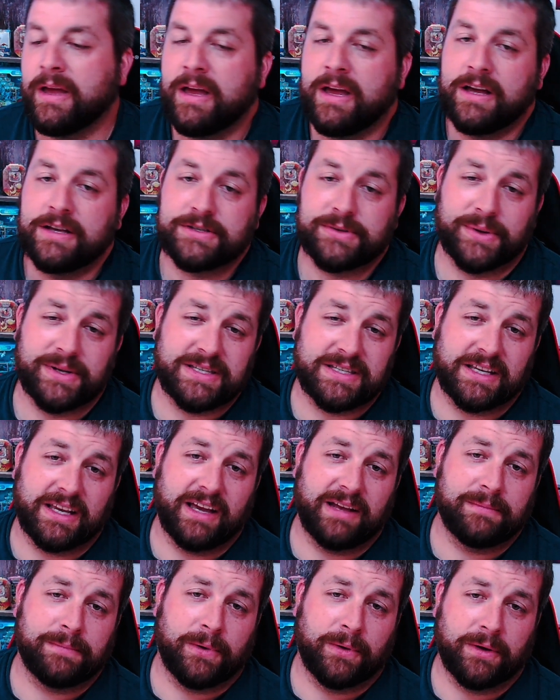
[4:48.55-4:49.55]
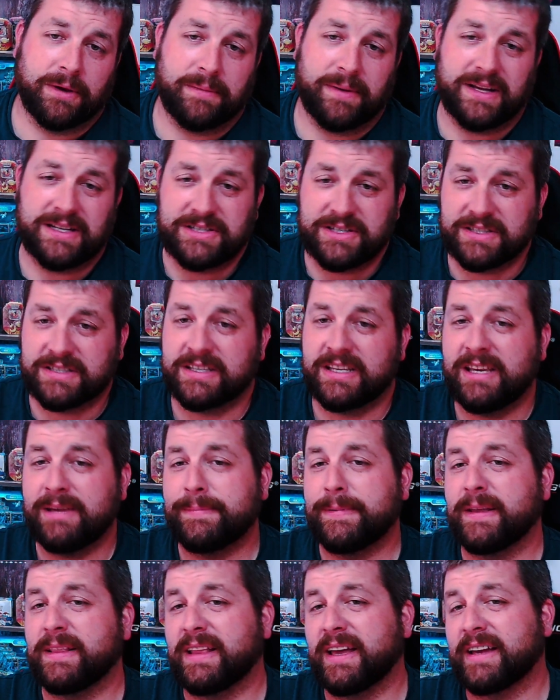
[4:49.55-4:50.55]
So once again, Pokemon is just
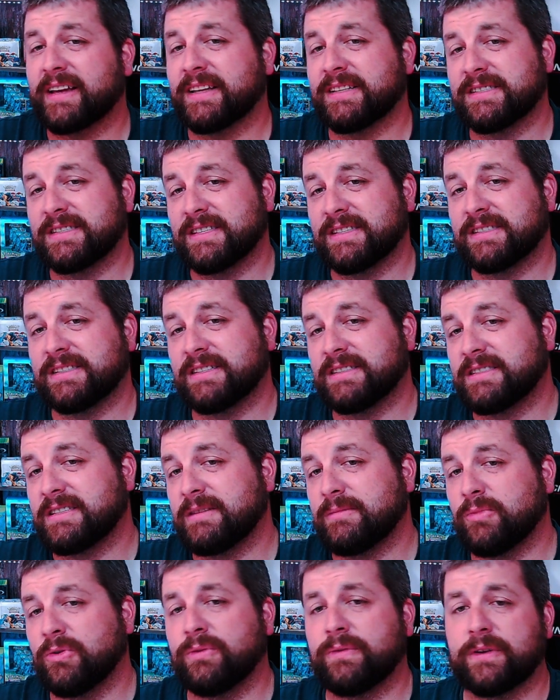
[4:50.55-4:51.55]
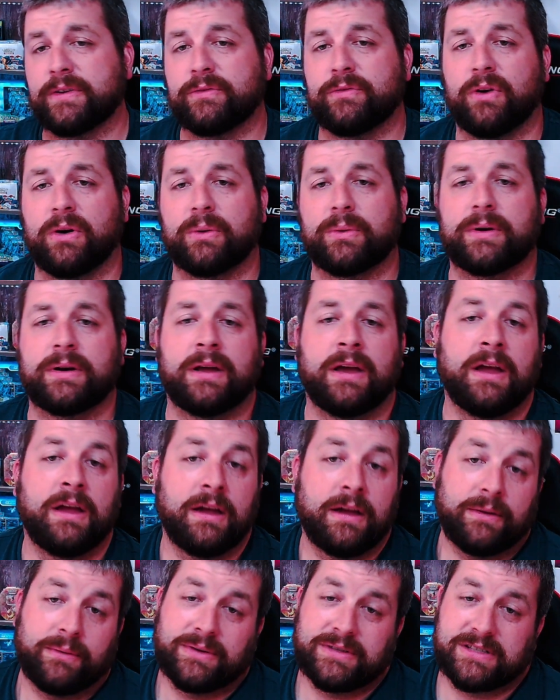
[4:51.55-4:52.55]
keeping that consistency moving forward.
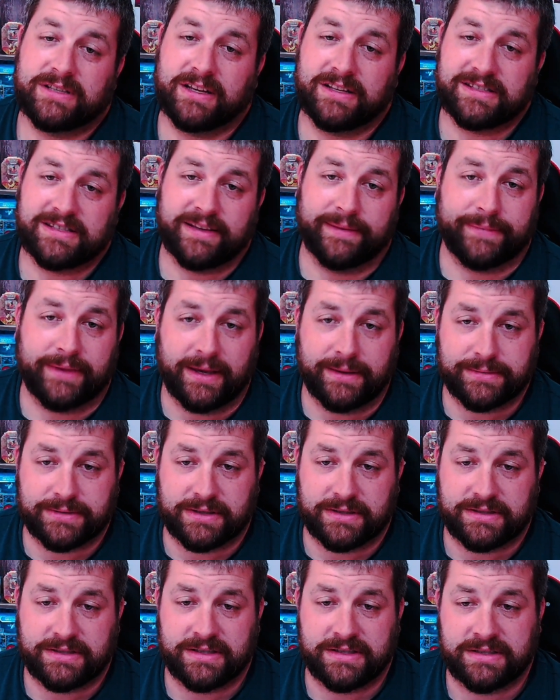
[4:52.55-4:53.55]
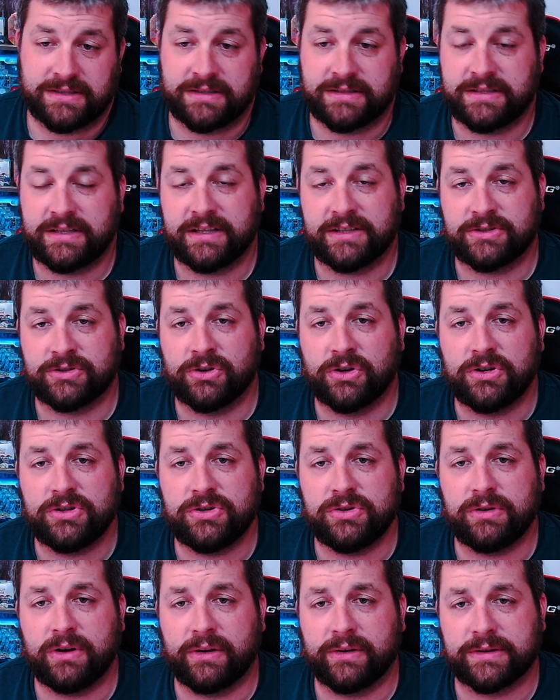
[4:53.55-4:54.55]
Once again, sometimes consistency is
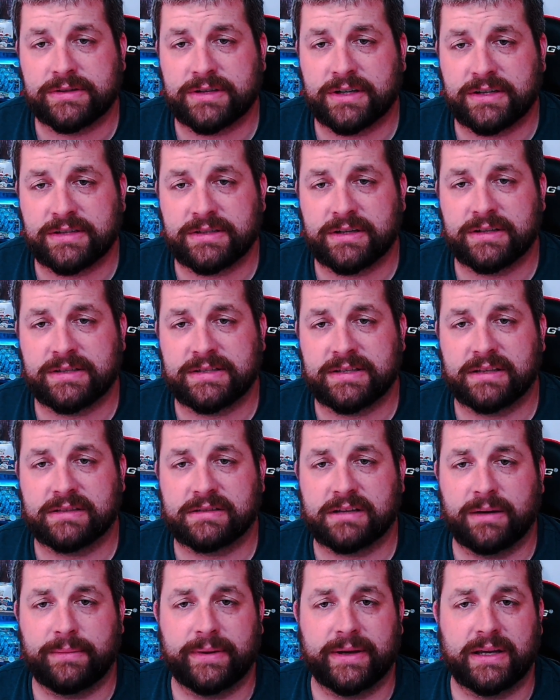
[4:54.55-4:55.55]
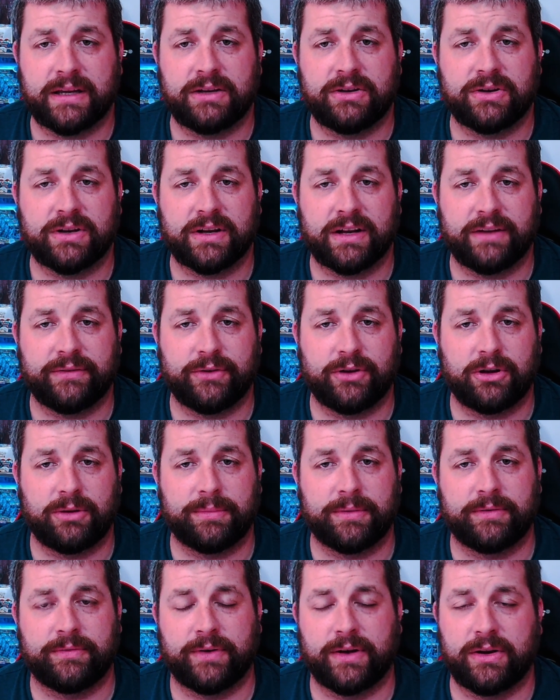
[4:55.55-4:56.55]
good. You know a Charizard set's coming, and you can have a little
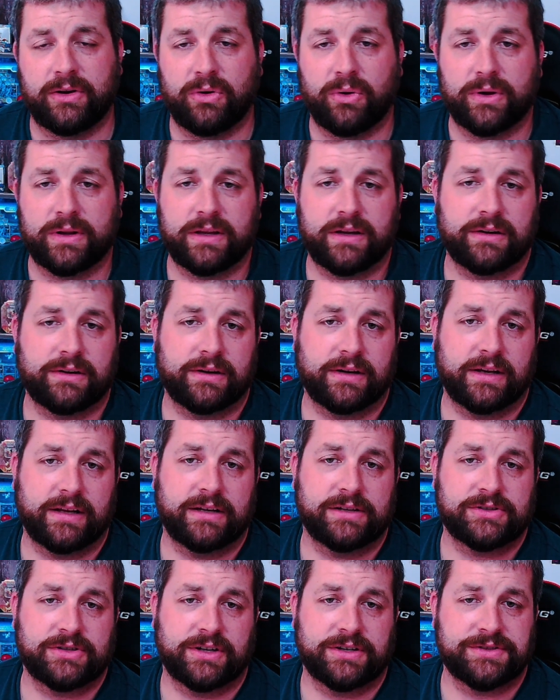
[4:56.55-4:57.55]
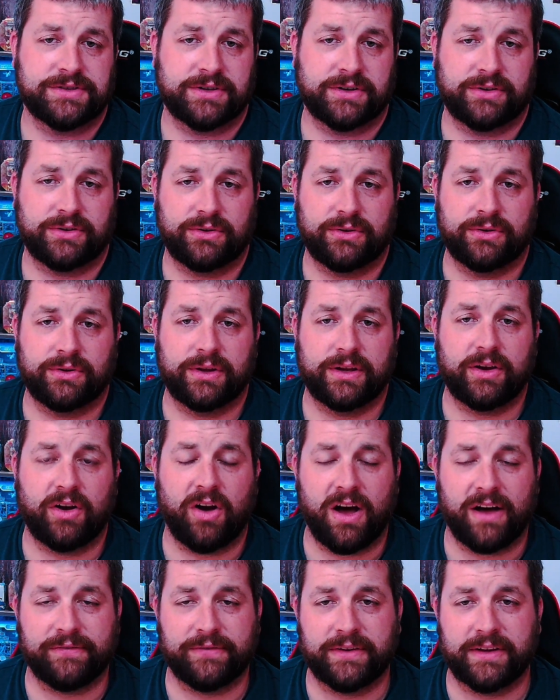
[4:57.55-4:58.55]
bit of fun knowing that you're going to get a Charizard early
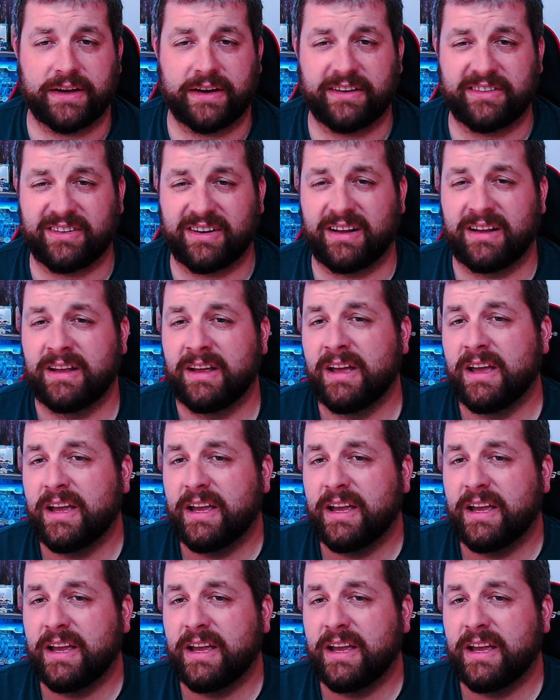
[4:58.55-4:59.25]
off in the era.